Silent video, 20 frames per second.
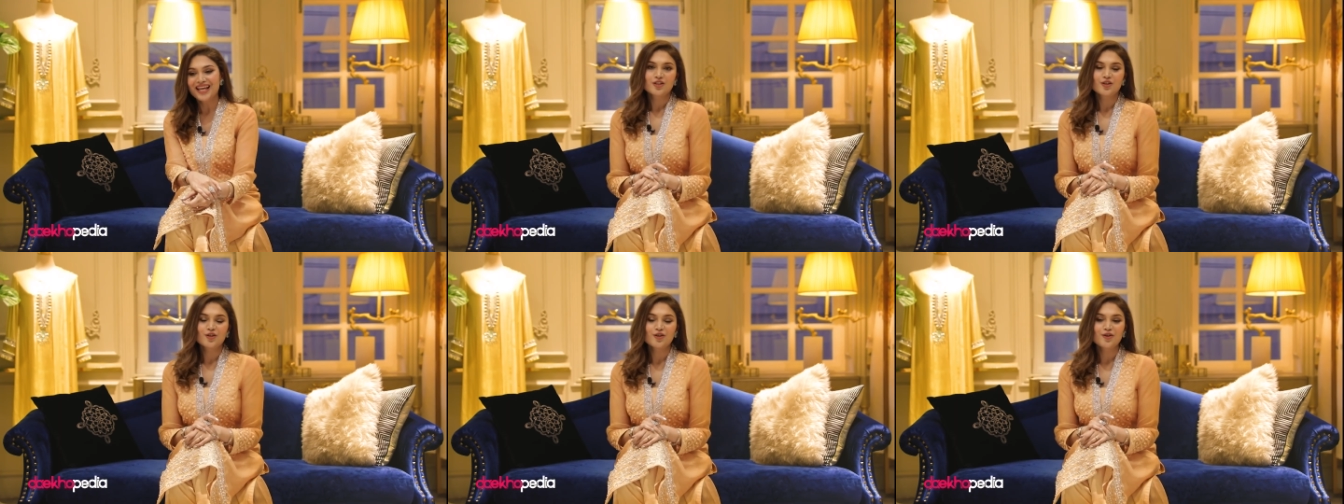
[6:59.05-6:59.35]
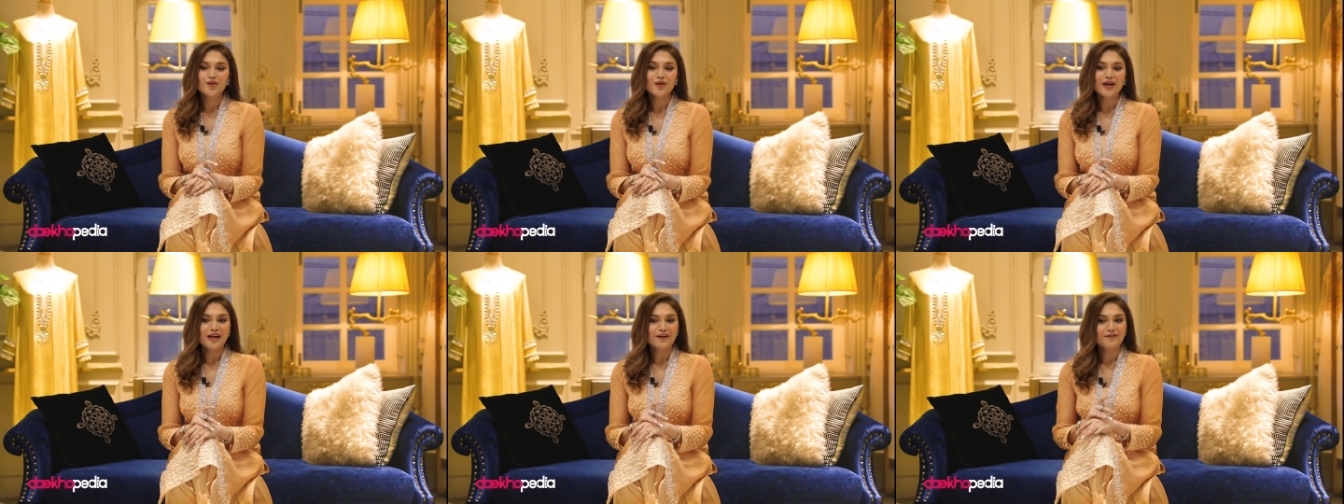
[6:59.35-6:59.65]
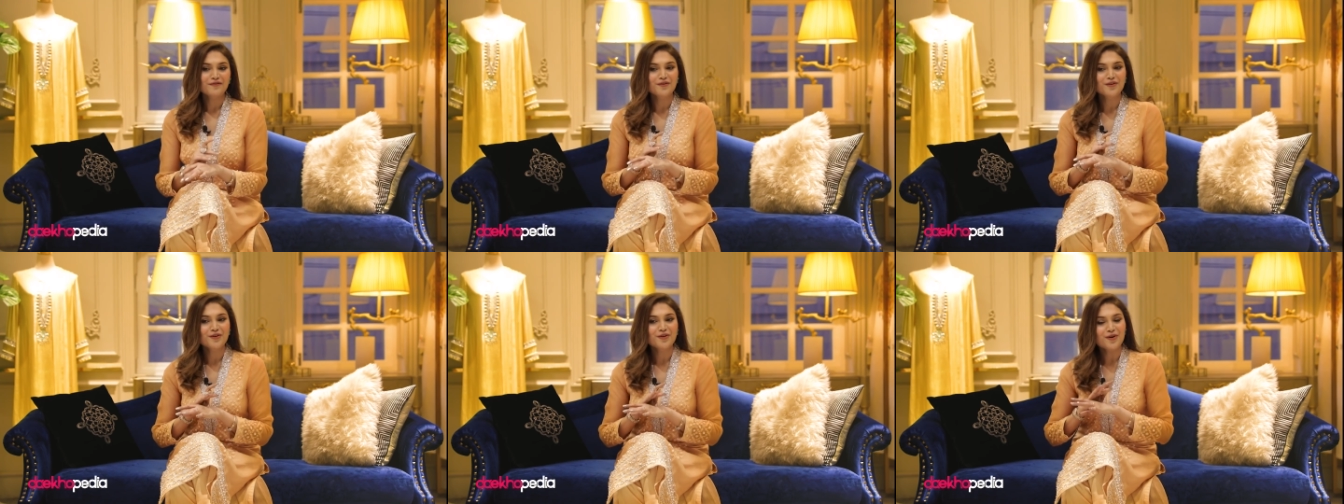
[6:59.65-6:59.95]
So, you know,
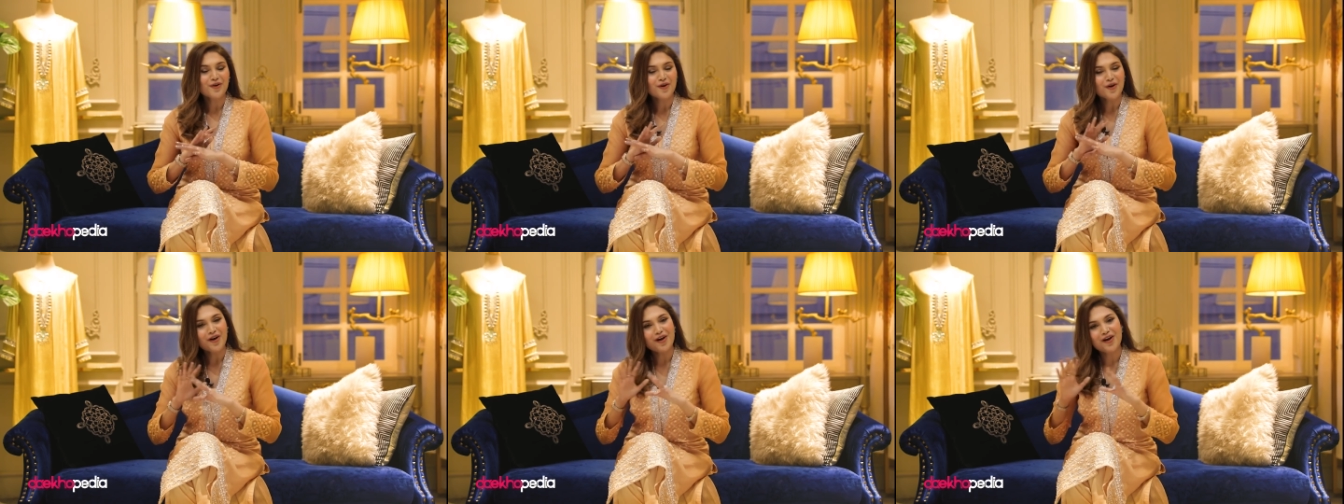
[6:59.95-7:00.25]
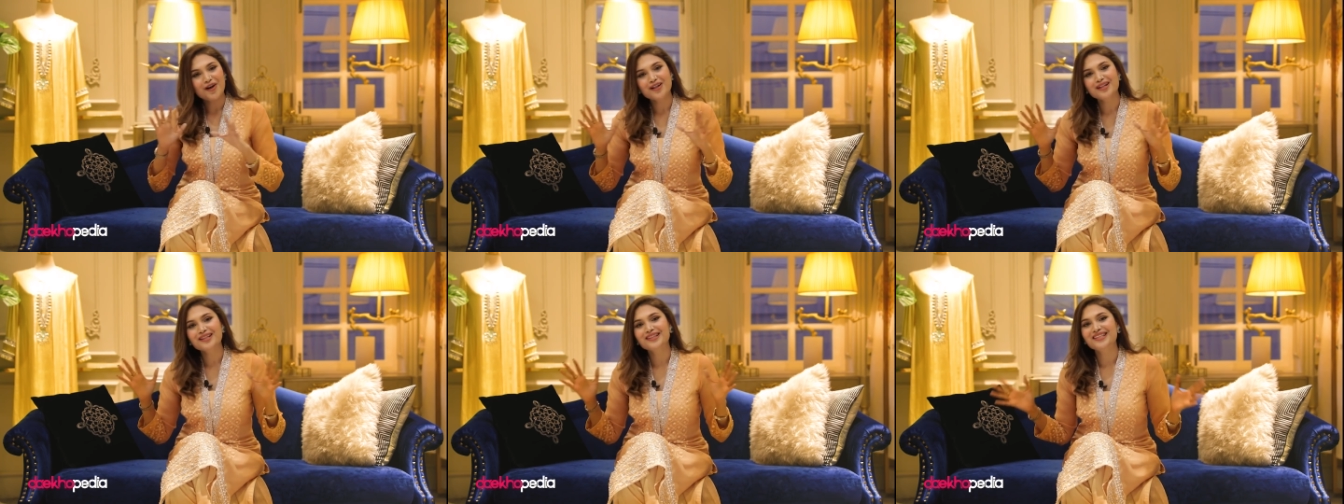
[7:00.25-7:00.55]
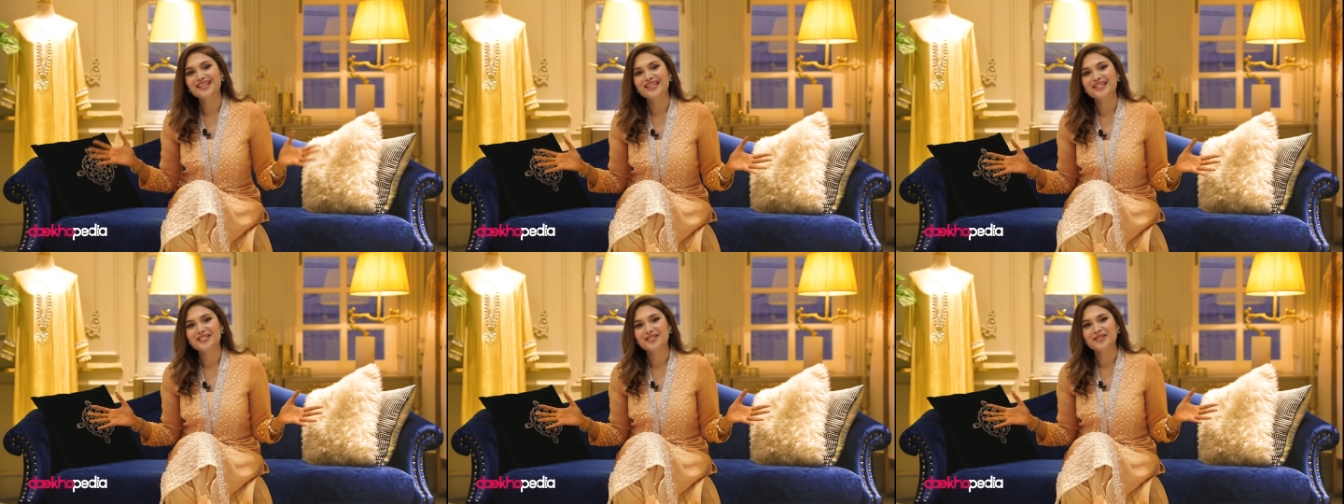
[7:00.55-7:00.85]
after all
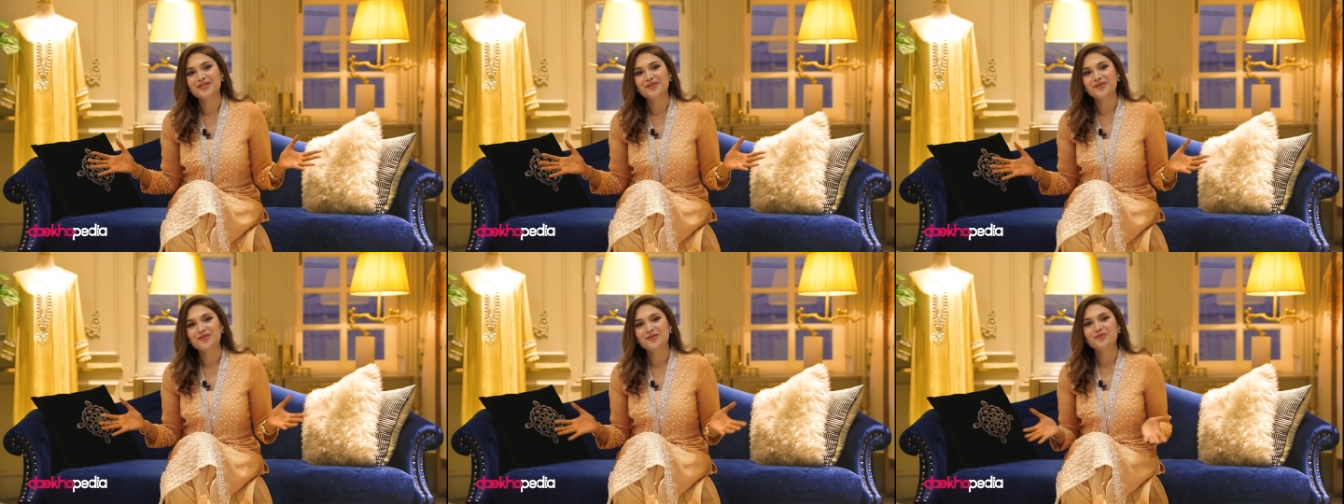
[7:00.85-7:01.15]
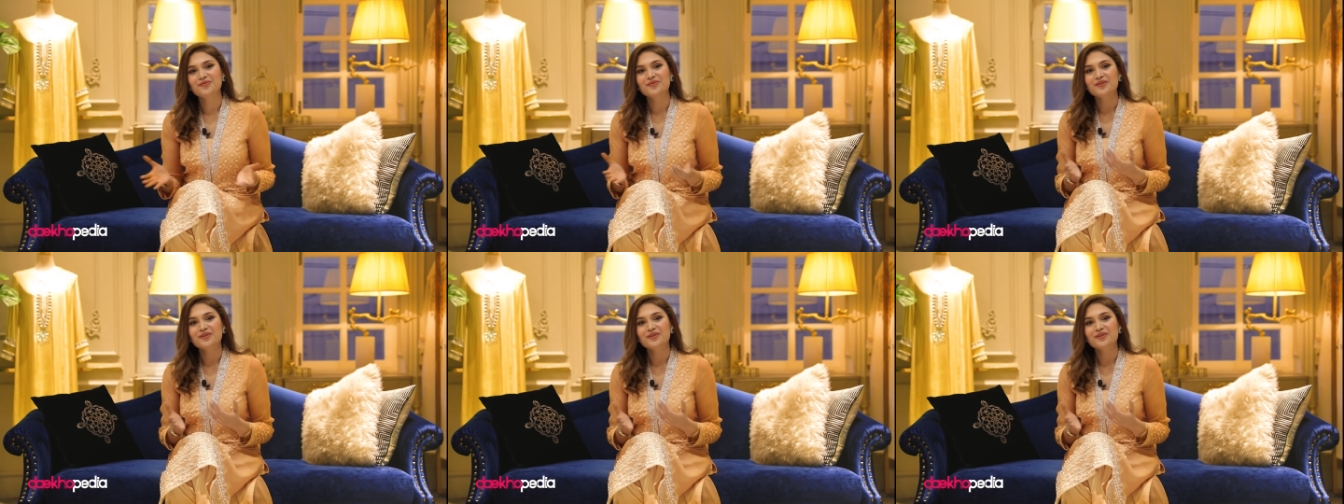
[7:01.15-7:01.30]
this, you know,